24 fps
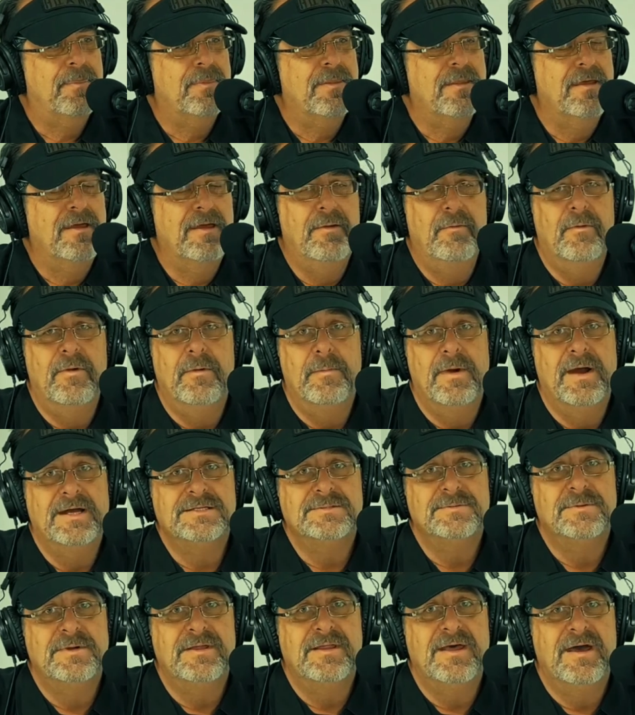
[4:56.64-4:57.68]
He
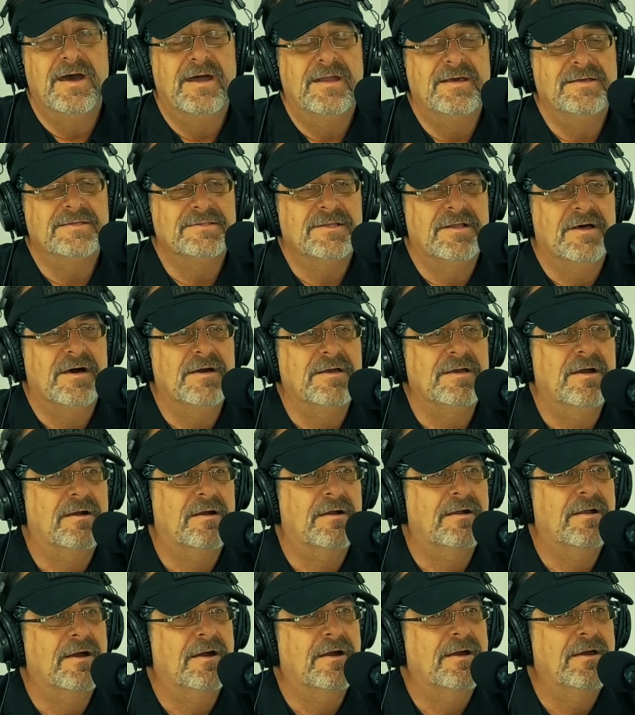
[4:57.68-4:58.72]
reminds me of that. He's a lot younger
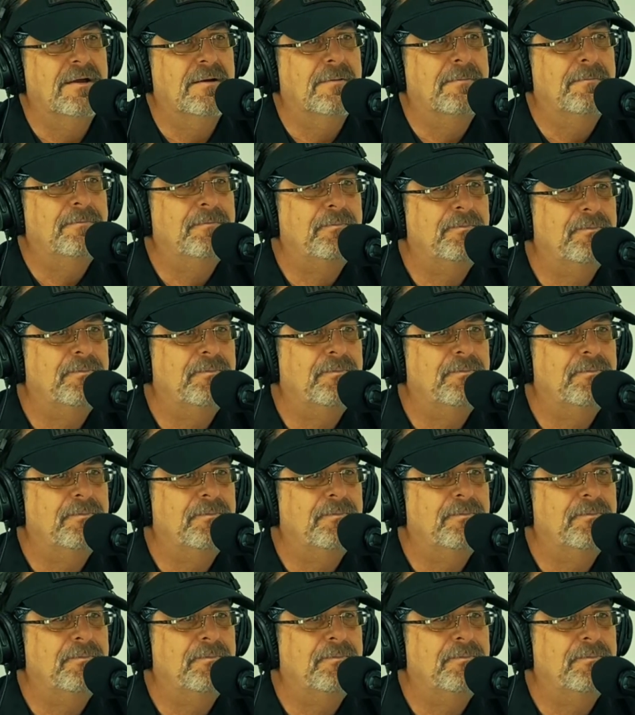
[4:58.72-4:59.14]
than I am.